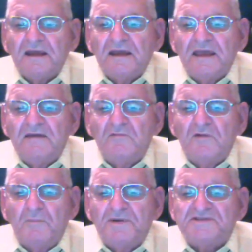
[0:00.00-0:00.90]
He
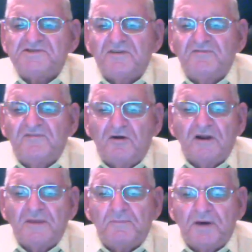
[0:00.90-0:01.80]
will be
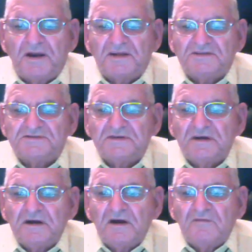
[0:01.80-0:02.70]
severely punished,
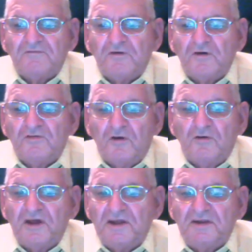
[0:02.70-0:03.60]
for though
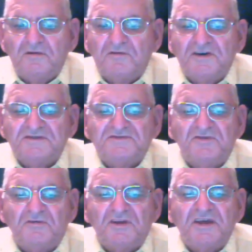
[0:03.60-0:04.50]
he knew his
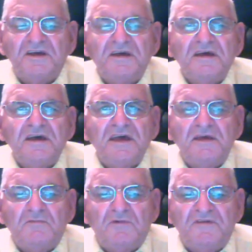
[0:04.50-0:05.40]
duty,
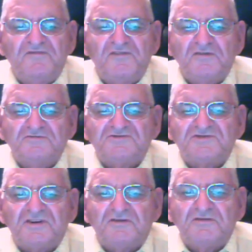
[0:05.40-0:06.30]
he refused
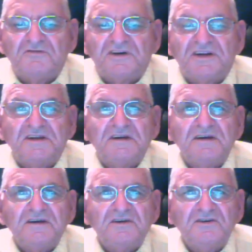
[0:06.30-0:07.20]
to do it.
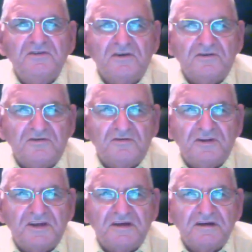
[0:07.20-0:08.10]
Your
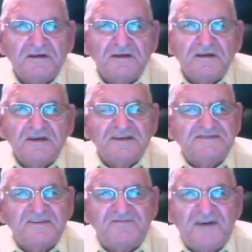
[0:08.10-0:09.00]
duty is
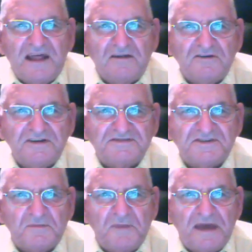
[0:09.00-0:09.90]
to follow his
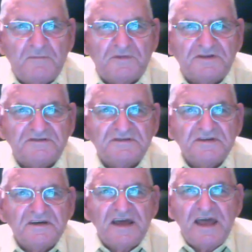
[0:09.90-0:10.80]
commandments
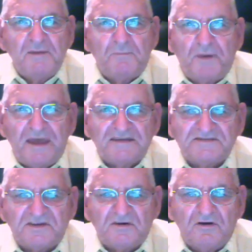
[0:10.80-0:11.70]
and pass
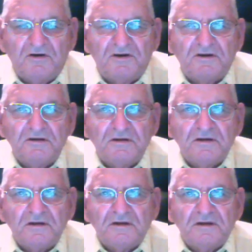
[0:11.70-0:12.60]
it on
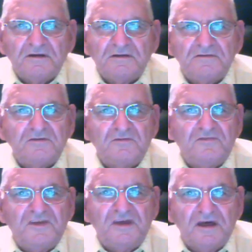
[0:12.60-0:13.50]
to
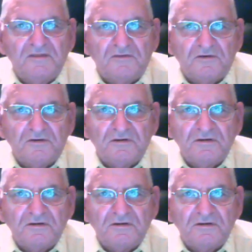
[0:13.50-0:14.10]
the other